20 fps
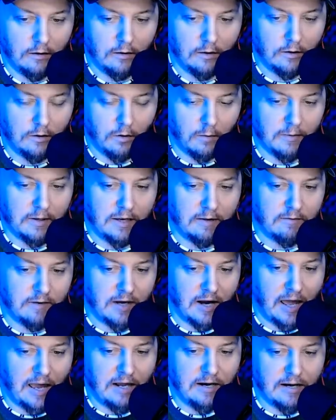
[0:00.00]
You want me to give it an
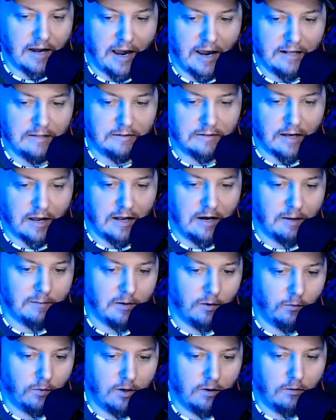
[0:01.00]
8, 9, 10? I
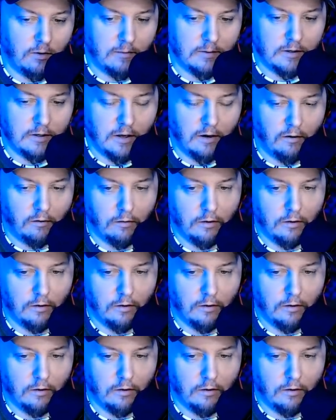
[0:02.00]
mean, what do you want me to do?